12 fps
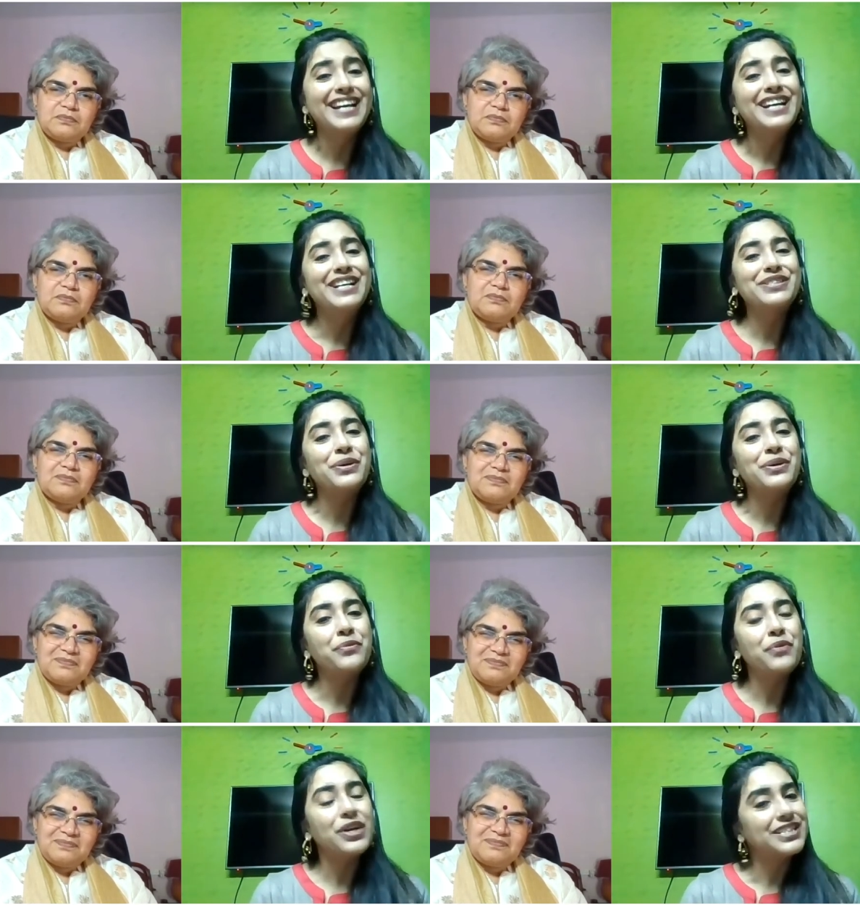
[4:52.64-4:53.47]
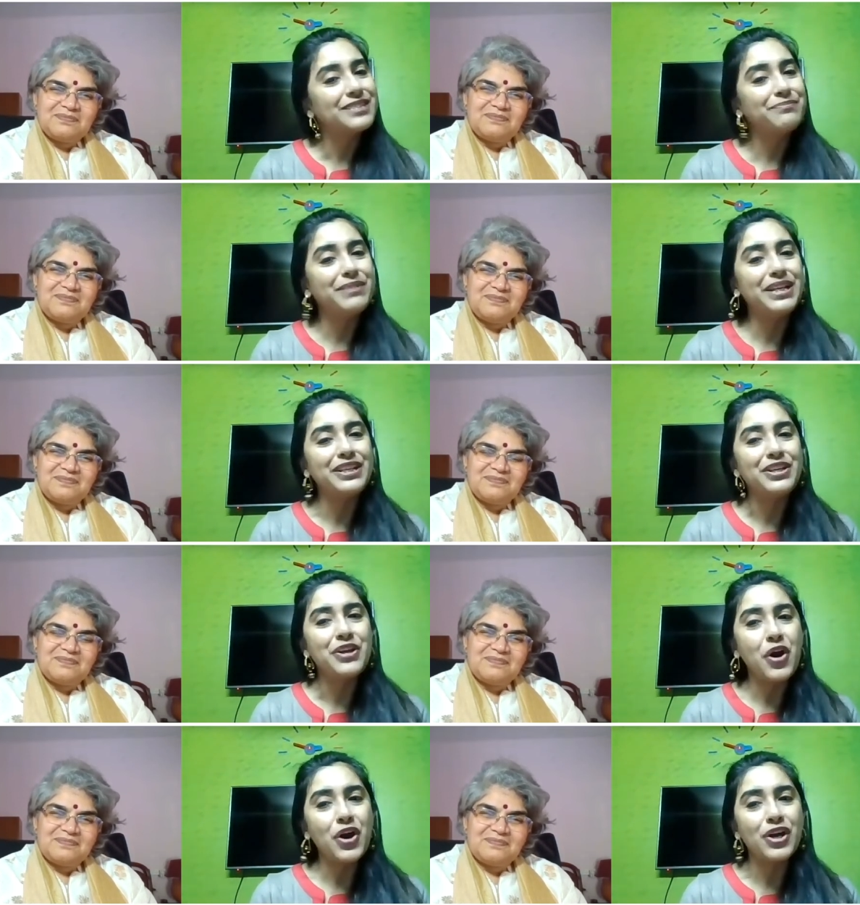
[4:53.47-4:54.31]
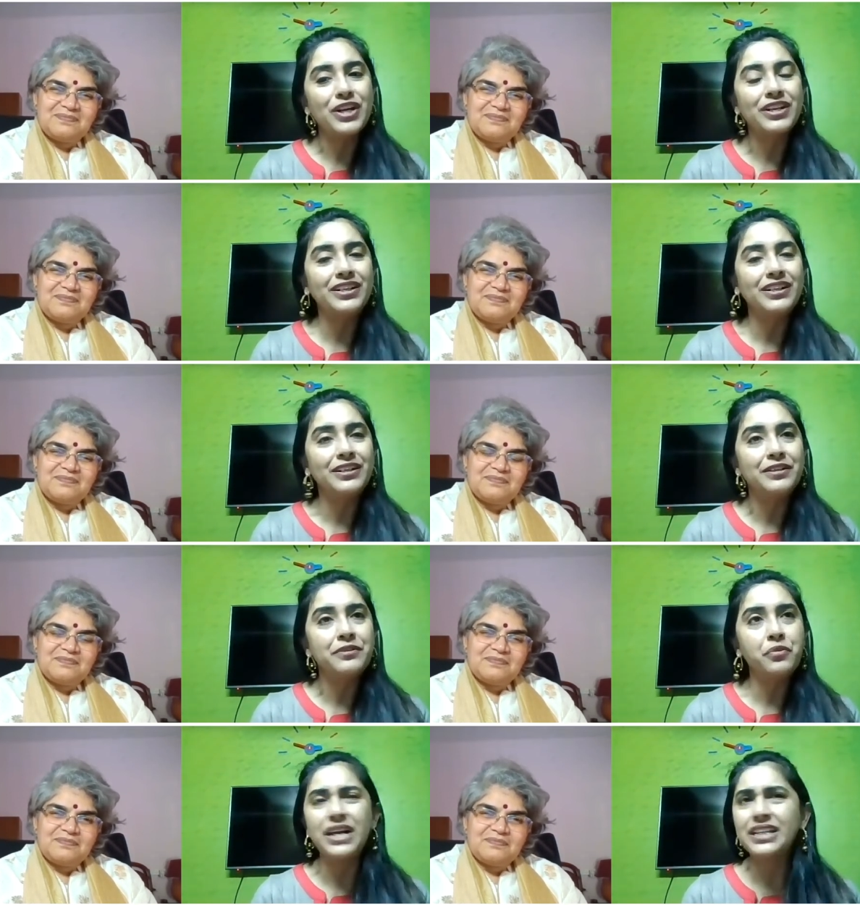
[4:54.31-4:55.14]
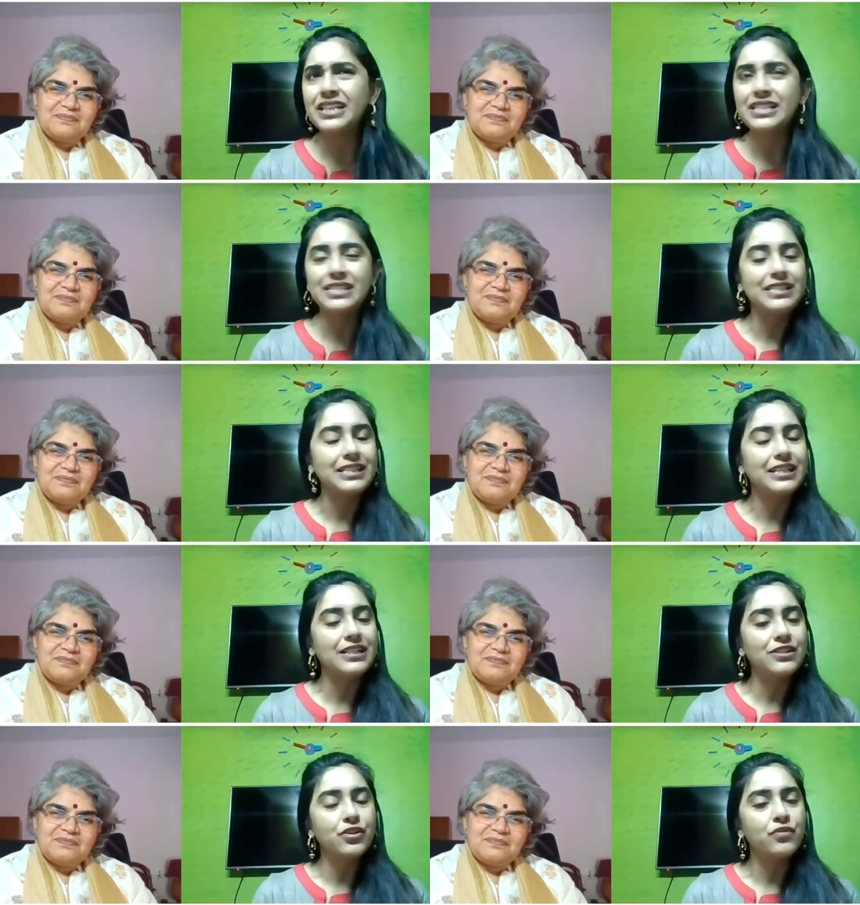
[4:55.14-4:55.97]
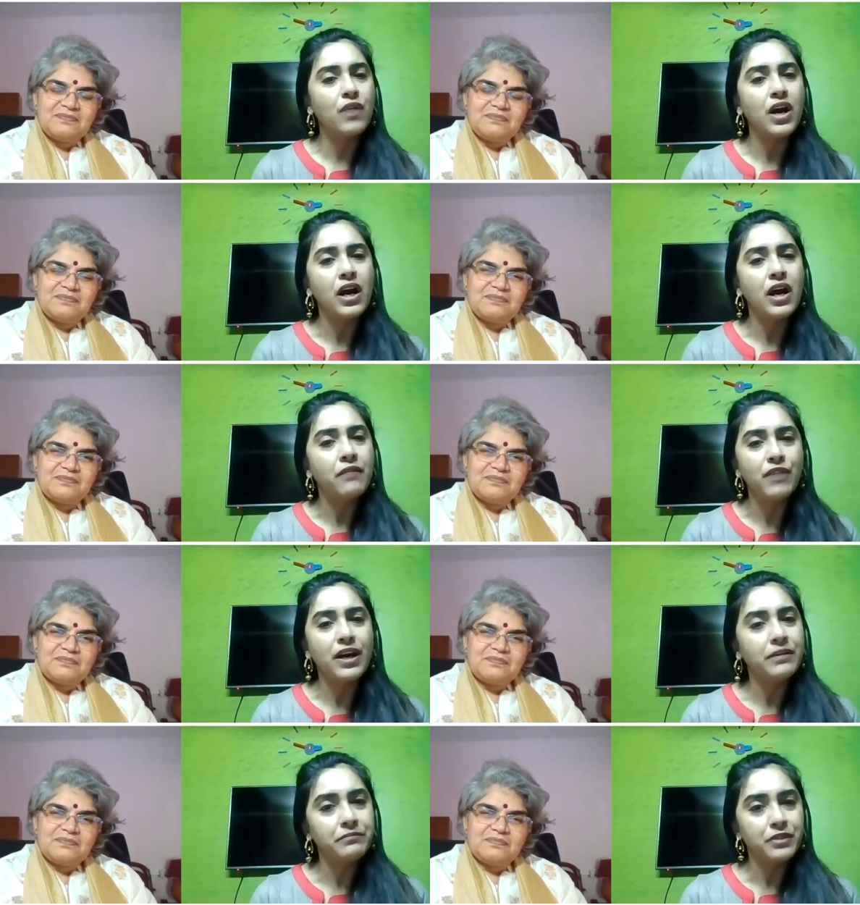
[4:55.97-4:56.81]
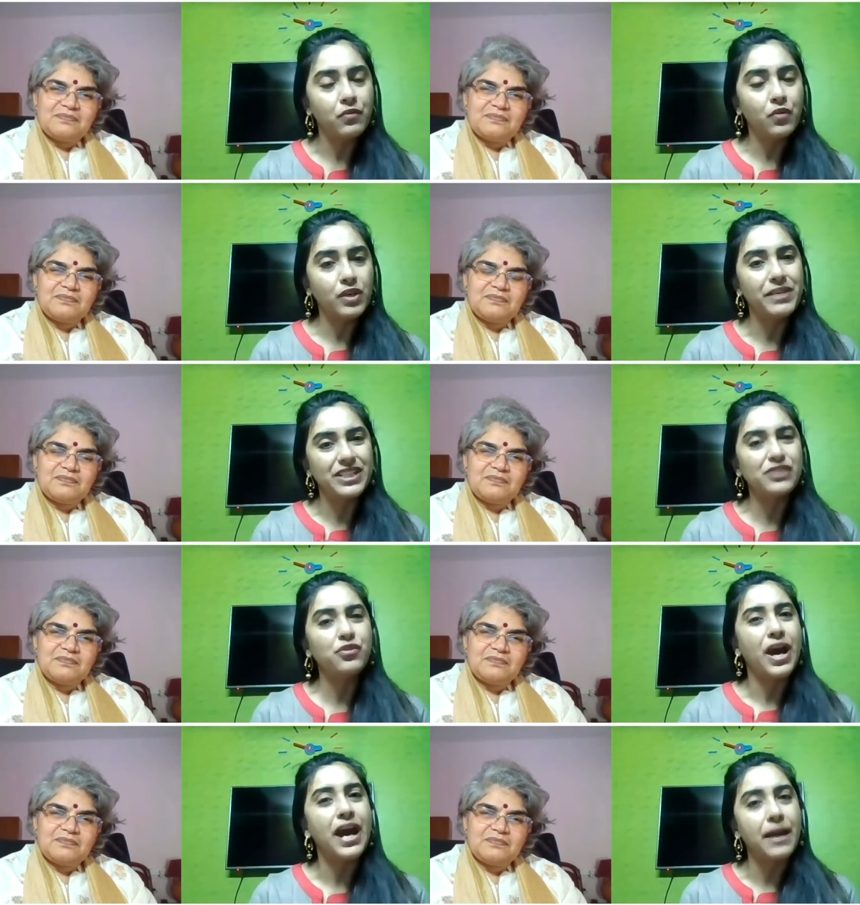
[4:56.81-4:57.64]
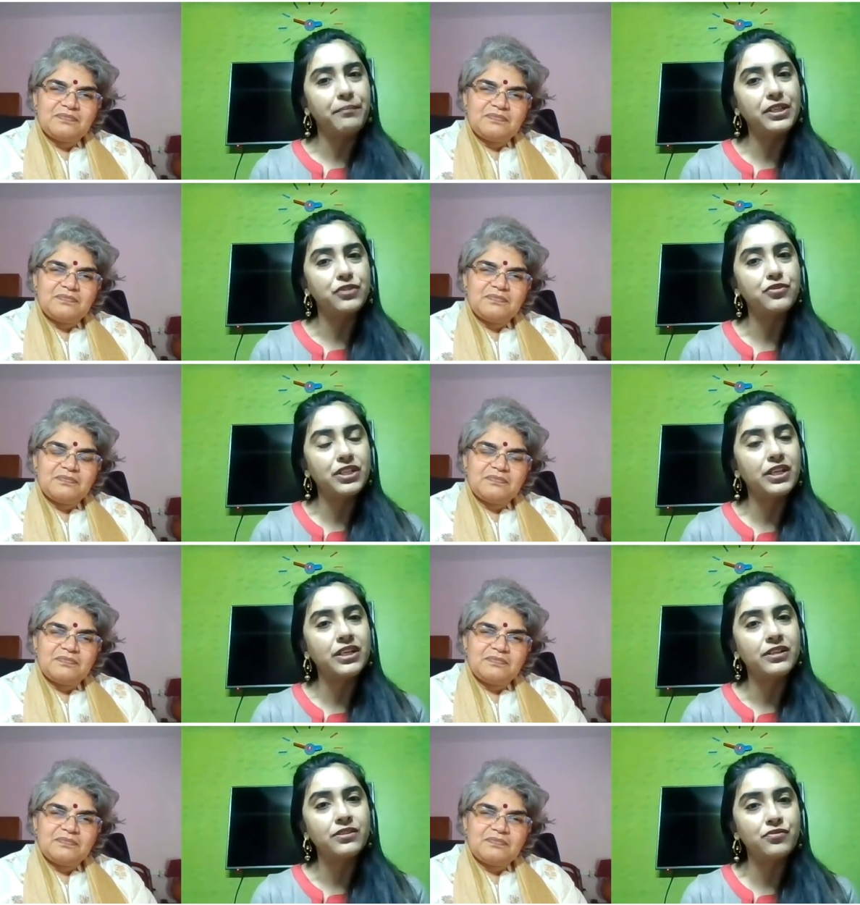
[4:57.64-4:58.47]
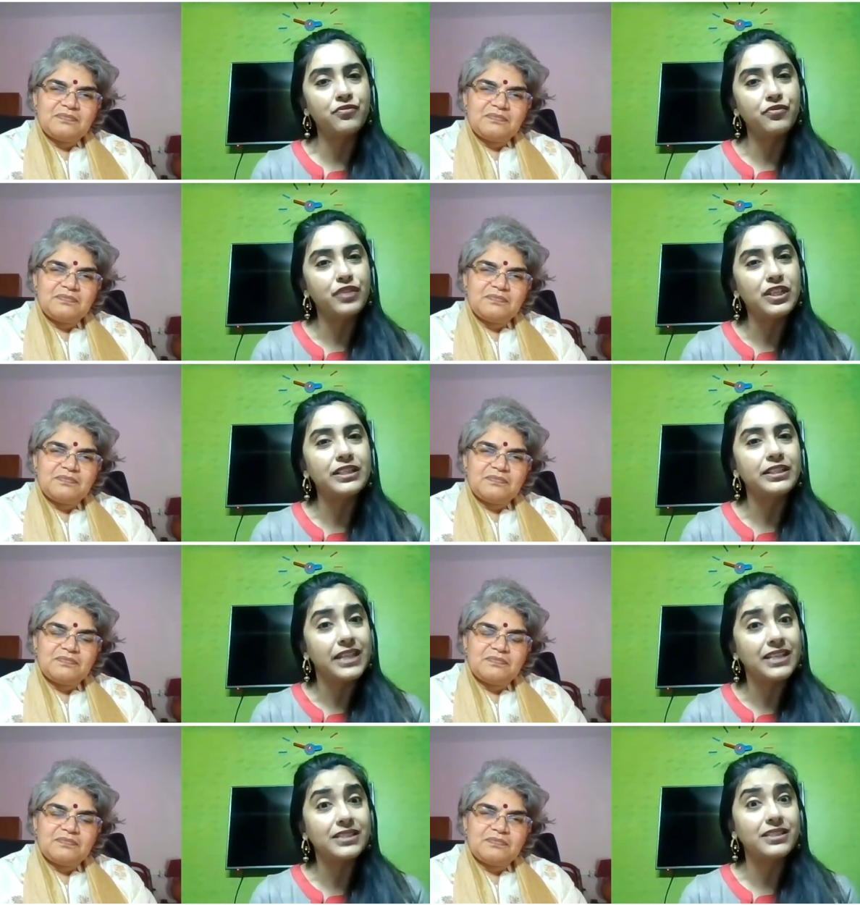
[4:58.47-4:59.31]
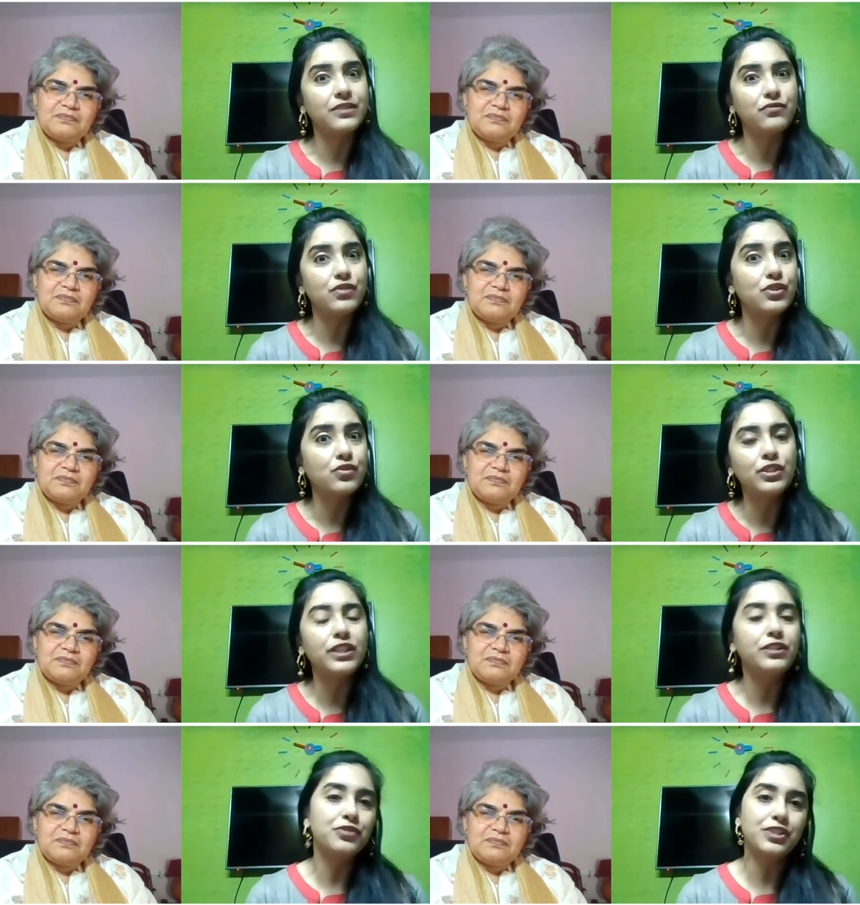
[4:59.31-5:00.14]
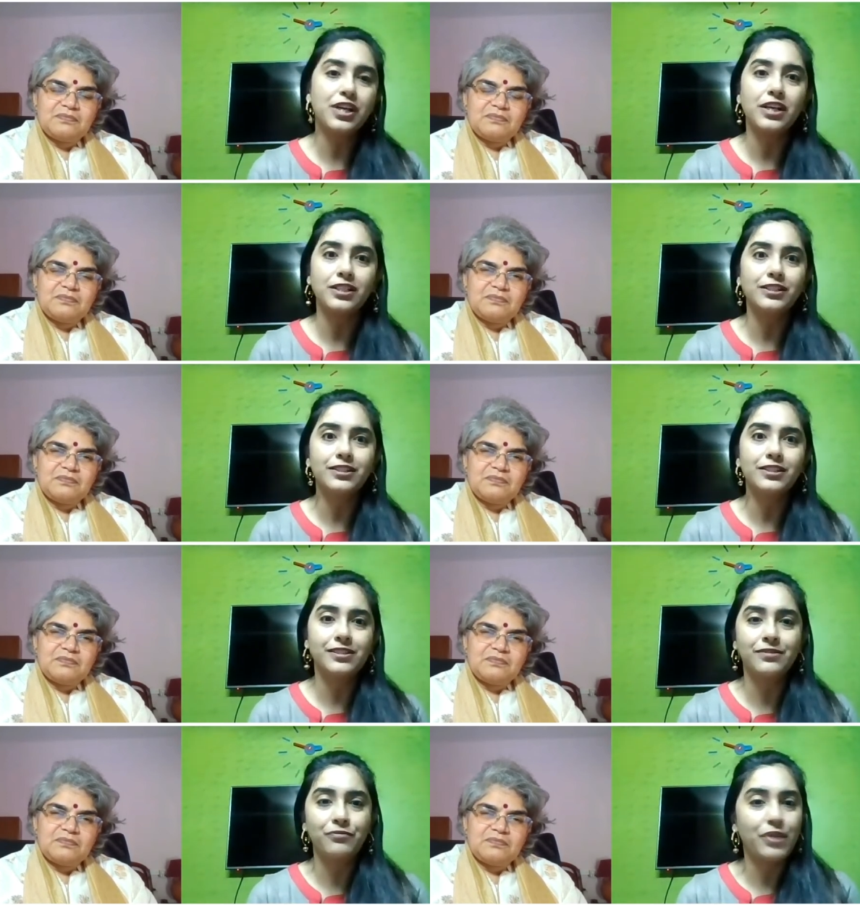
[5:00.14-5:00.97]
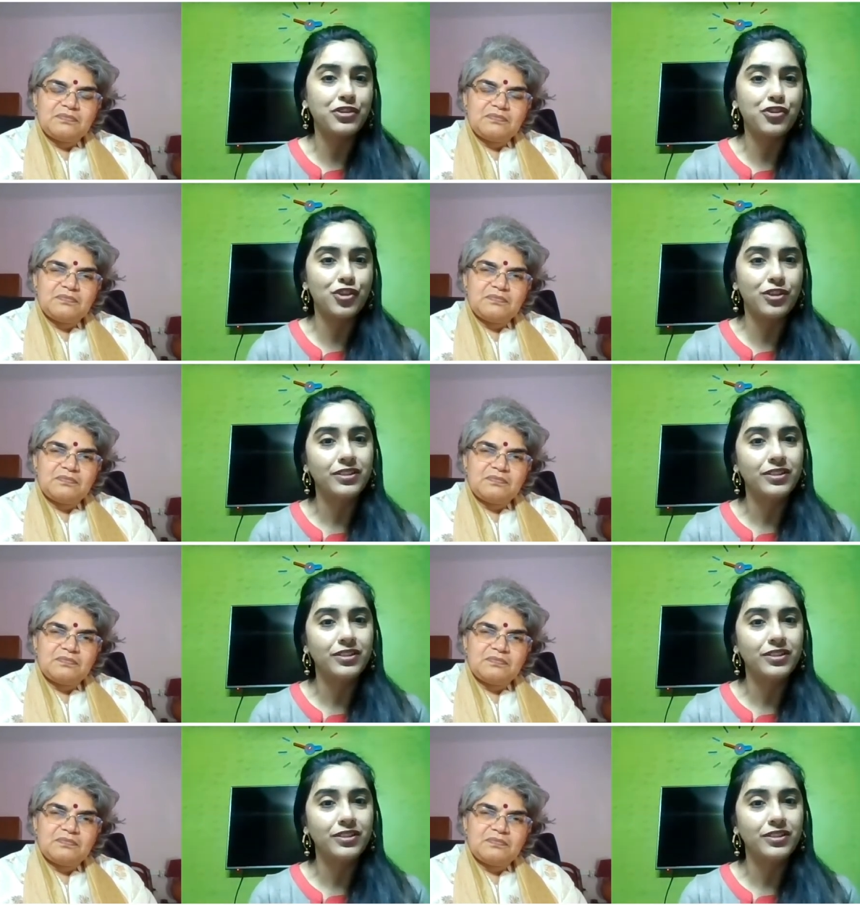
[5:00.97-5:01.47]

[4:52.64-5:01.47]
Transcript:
Speaker 1: So what's been your one incident or, you know, what makes you happy today to feel that, yes, it was good that you started this venture?